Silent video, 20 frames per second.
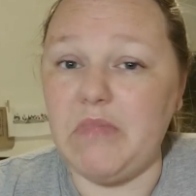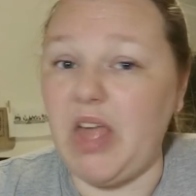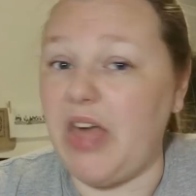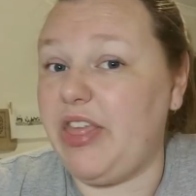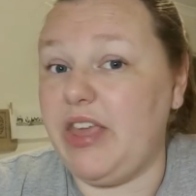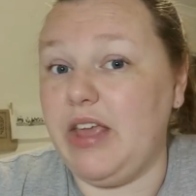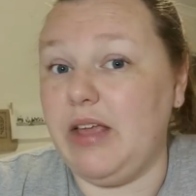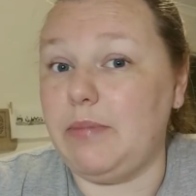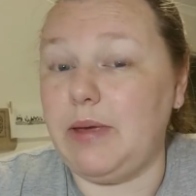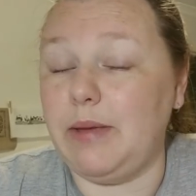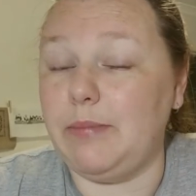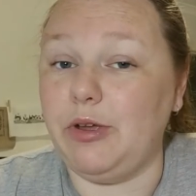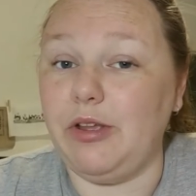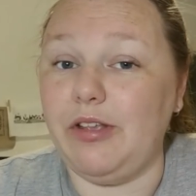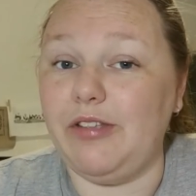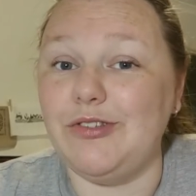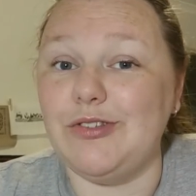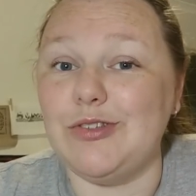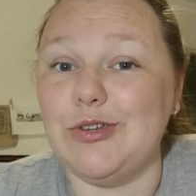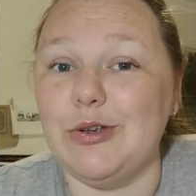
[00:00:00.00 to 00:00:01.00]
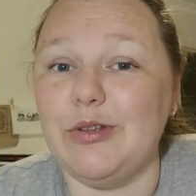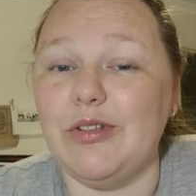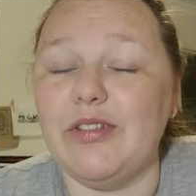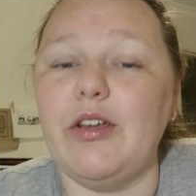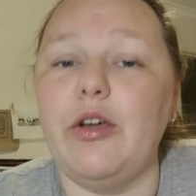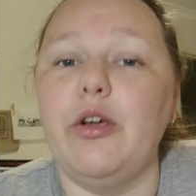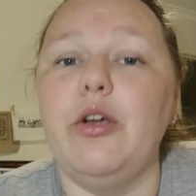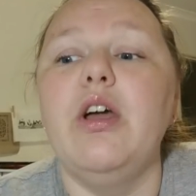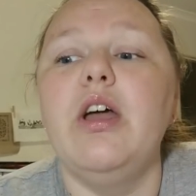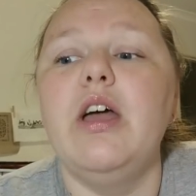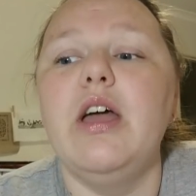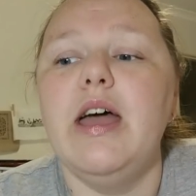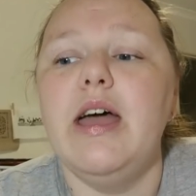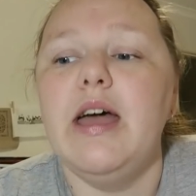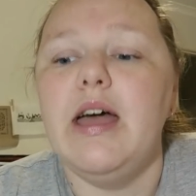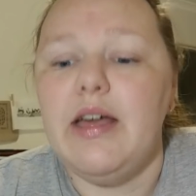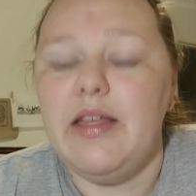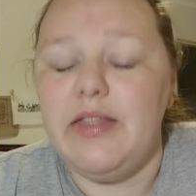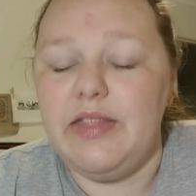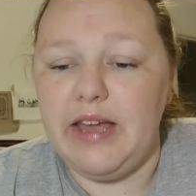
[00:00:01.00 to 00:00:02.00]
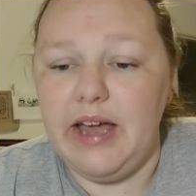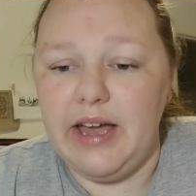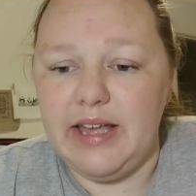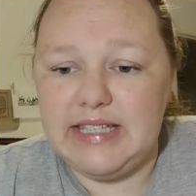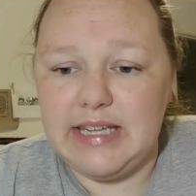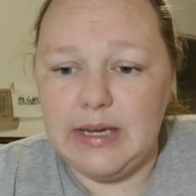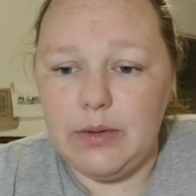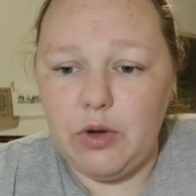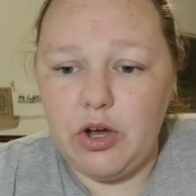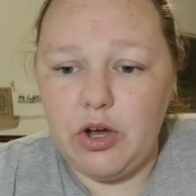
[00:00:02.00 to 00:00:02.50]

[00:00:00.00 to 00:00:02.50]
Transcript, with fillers: a thing people used to do. So the idea